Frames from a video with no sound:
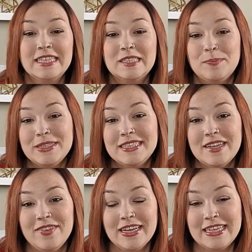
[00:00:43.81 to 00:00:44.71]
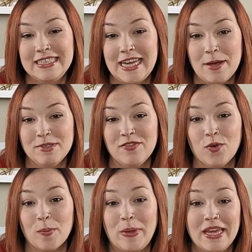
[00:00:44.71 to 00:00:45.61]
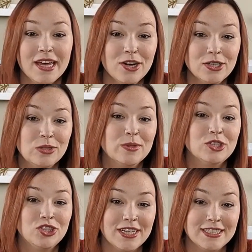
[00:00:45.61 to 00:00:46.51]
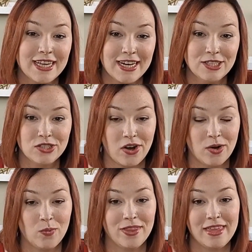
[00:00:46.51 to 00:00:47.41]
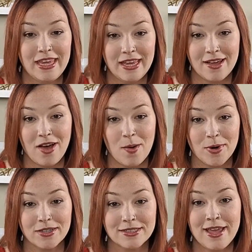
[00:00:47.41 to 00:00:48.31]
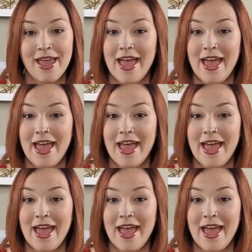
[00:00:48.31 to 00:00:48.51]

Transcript: specifically tips for beginners who are just getting started with e-commerce.